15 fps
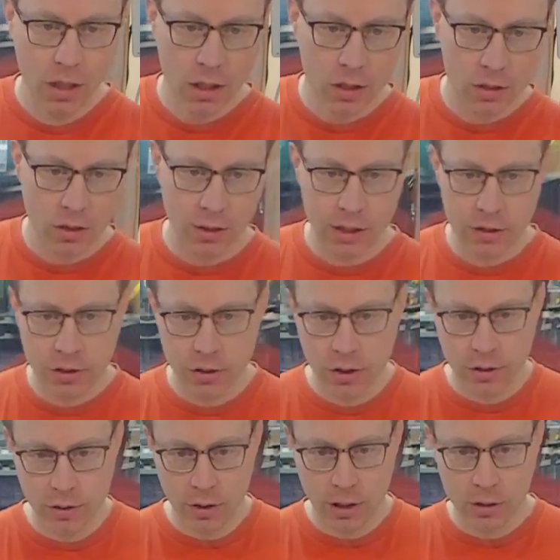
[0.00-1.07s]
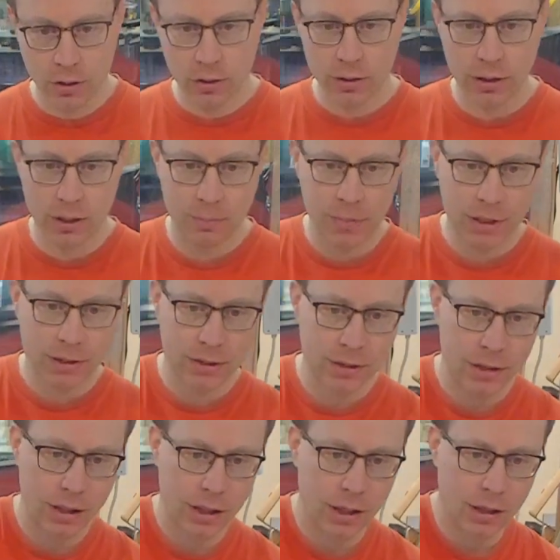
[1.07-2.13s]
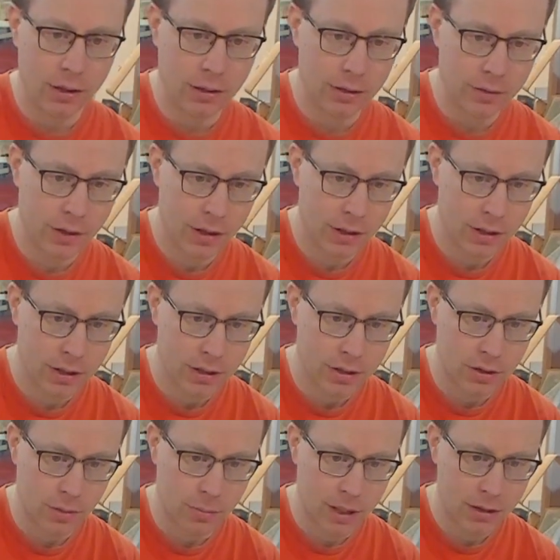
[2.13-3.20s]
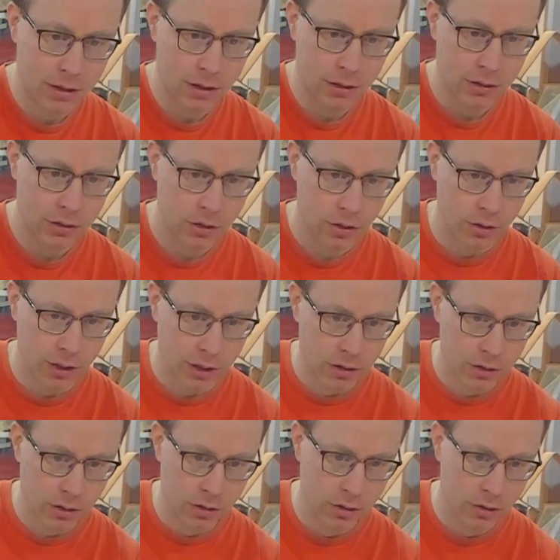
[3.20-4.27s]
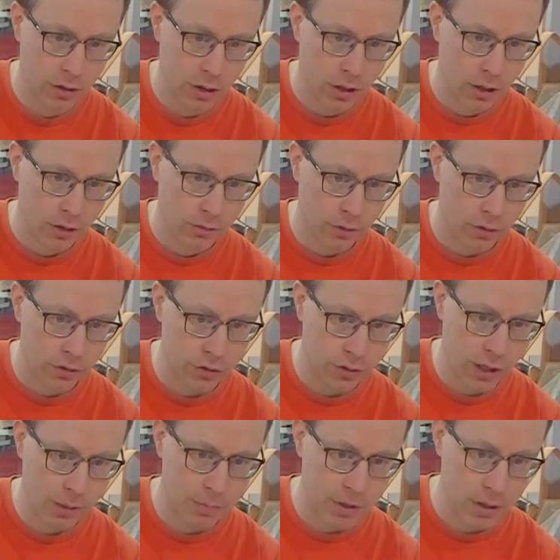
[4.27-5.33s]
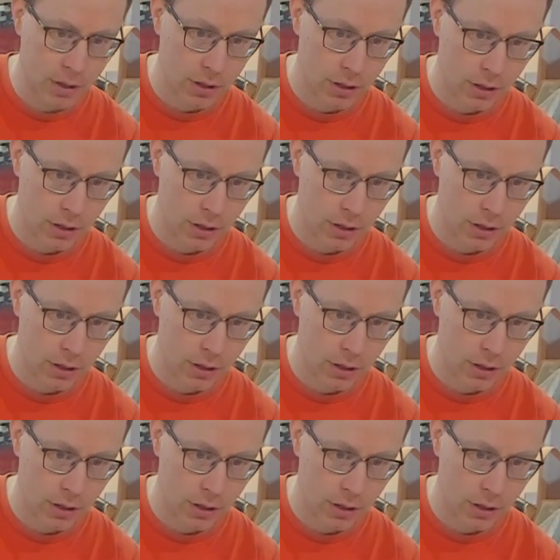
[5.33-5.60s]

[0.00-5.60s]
So let's turn the accordion a bit, and there is the metal connector for the straps.